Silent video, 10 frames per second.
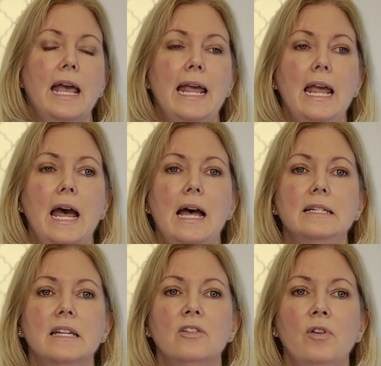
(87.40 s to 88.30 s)

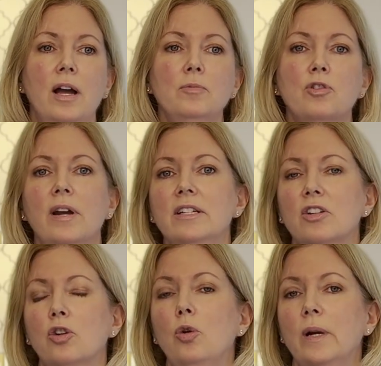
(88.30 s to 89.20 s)
And if I'm trying
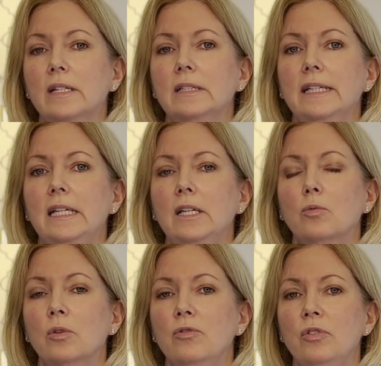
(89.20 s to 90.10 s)
to quickly
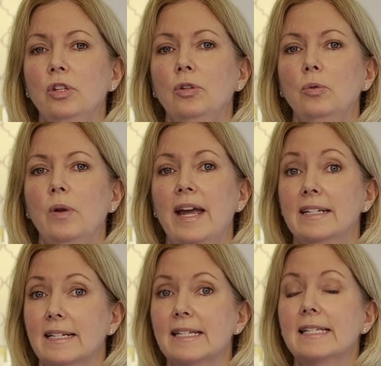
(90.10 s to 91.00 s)
review
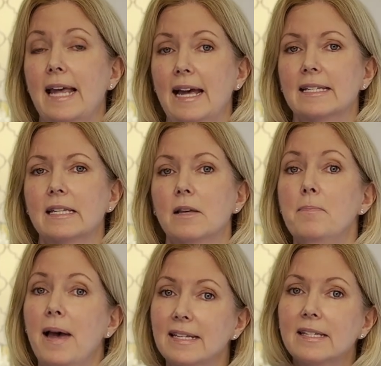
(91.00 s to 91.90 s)
and assess the
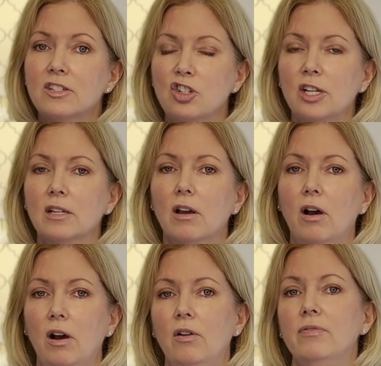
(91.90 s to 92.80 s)
messaging
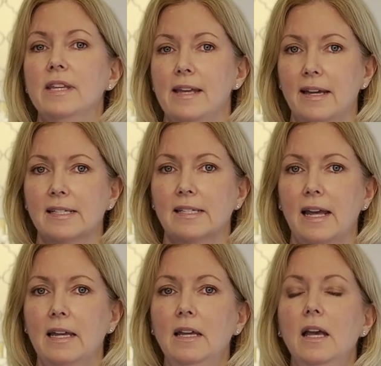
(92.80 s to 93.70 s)
of the
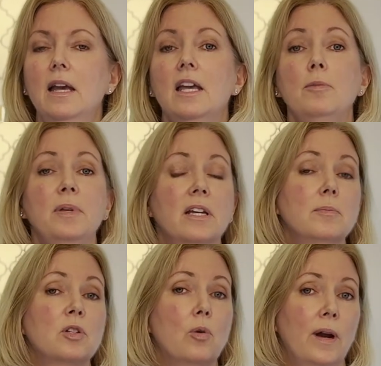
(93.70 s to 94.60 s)
essay, it
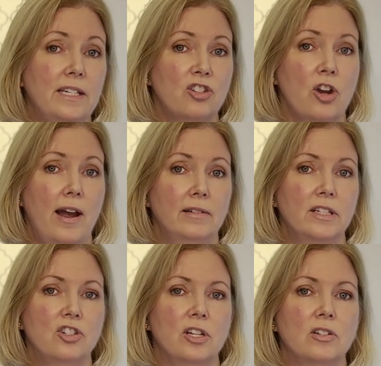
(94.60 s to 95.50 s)
becomes quite
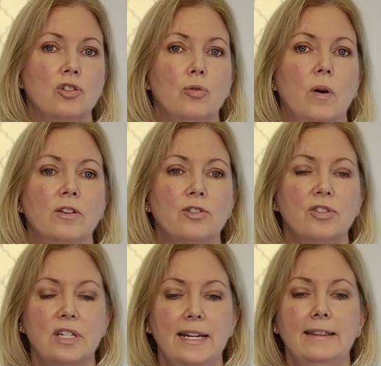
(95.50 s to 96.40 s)
challenging to
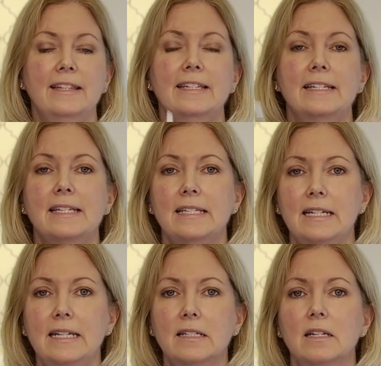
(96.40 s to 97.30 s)
understand the
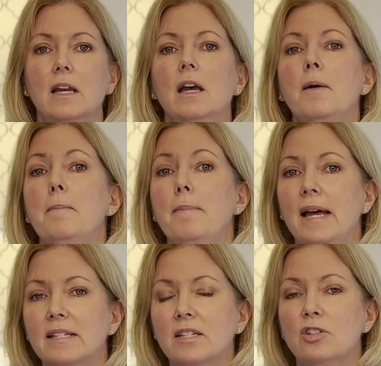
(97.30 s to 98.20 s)
distinct
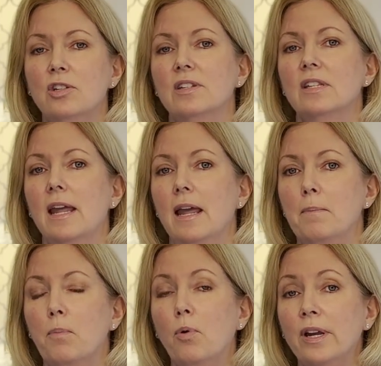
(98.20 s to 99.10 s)
messages
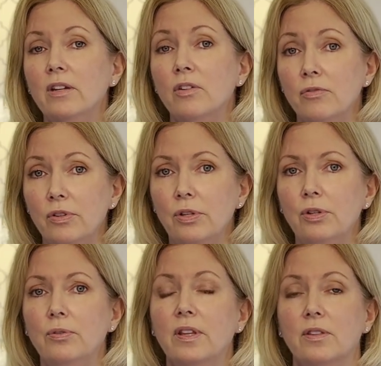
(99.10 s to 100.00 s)
and point of
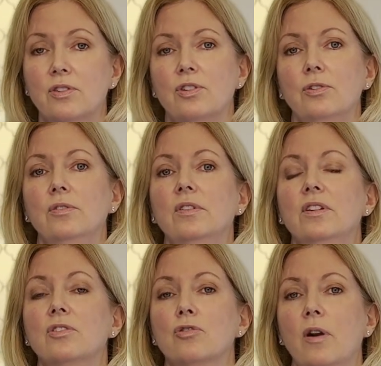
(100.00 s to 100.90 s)
view that the student
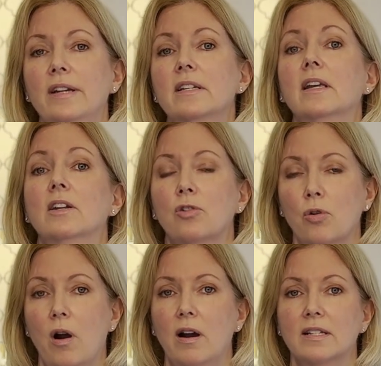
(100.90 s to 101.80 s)
is trying to get
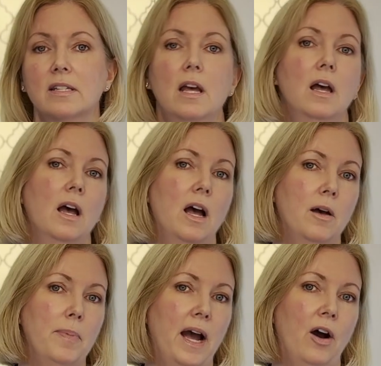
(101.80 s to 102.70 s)
across
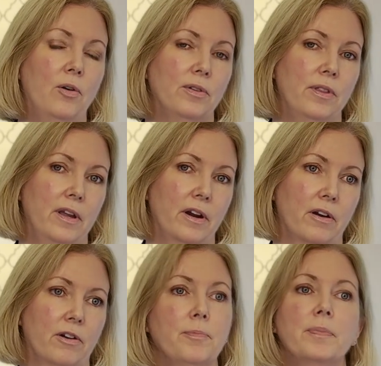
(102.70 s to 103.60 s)
about
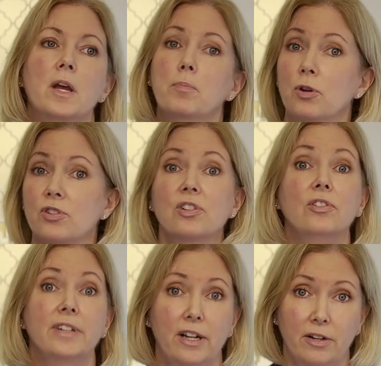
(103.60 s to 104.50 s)
their
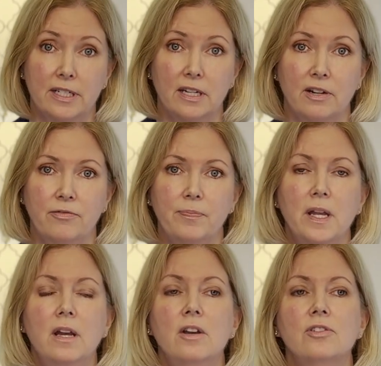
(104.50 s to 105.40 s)
personal narrative.
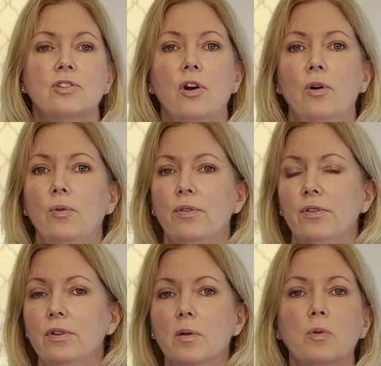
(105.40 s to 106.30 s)
So
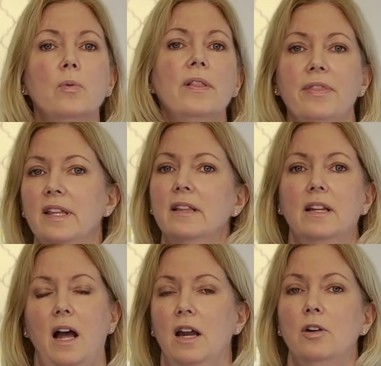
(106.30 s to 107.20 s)
the number one thing
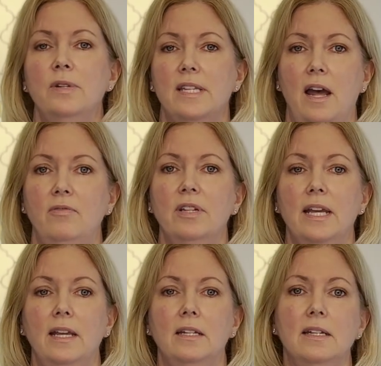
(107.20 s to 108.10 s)
that I always
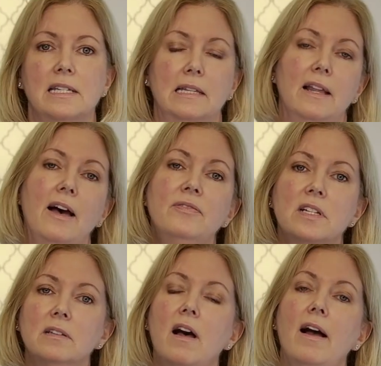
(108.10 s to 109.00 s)
advocate is left
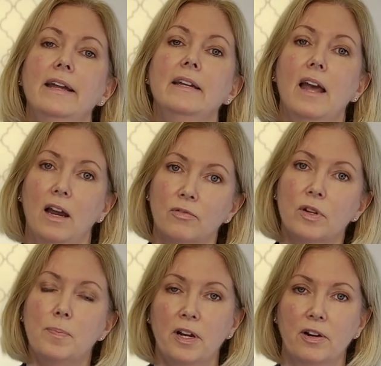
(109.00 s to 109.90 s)
align
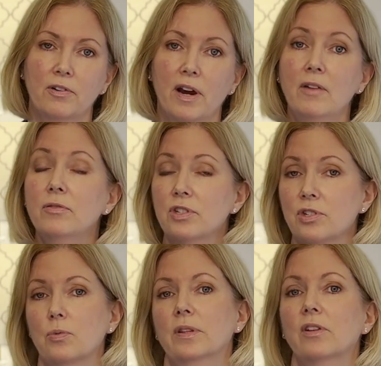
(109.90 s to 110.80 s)
every paragraph, which
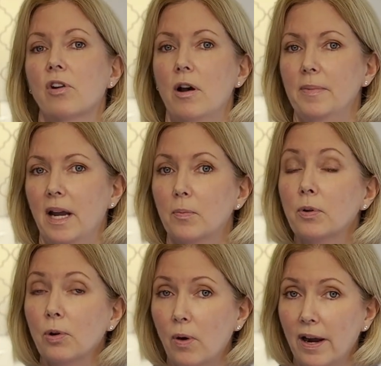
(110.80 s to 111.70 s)
is what the Common App
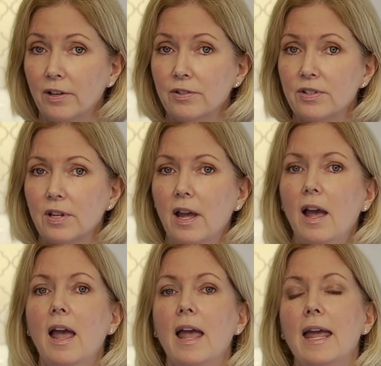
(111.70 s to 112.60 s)
requires,
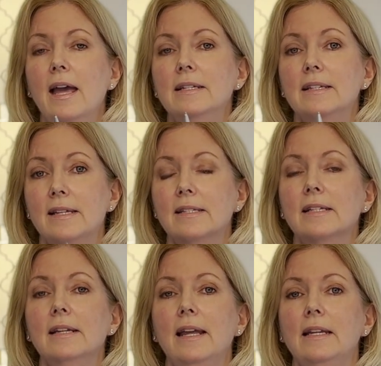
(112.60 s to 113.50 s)
and
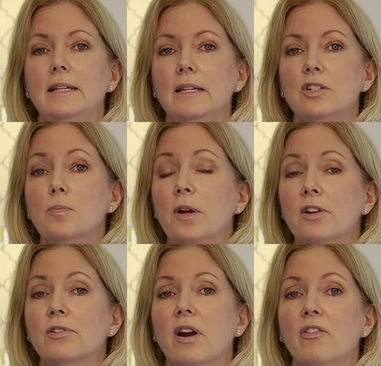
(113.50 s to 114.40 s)
designate each
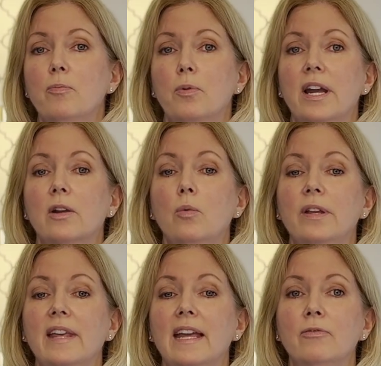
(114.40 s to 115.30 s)
paragraph break
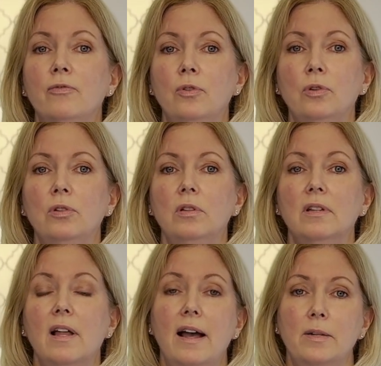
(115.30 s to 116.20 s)
with a full
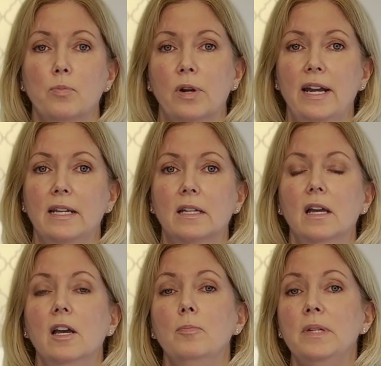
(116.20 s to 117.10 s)
line break
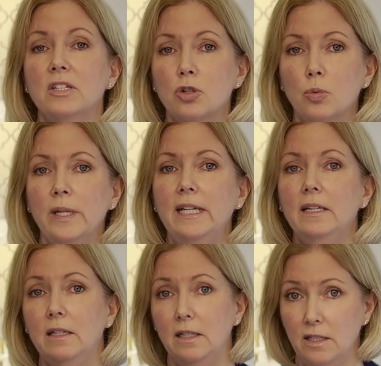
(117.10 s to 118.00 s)

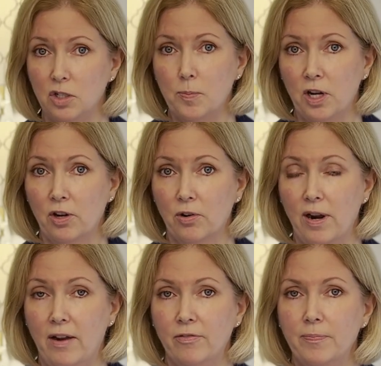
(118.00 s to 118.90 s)
between each
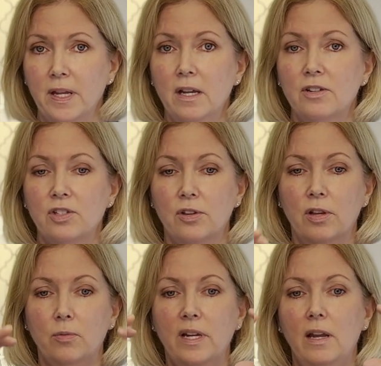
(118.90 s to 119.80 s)
paragraph so
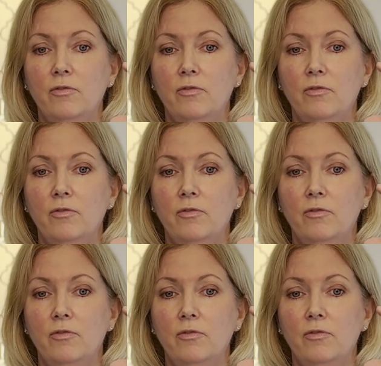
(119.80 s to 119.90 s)
that we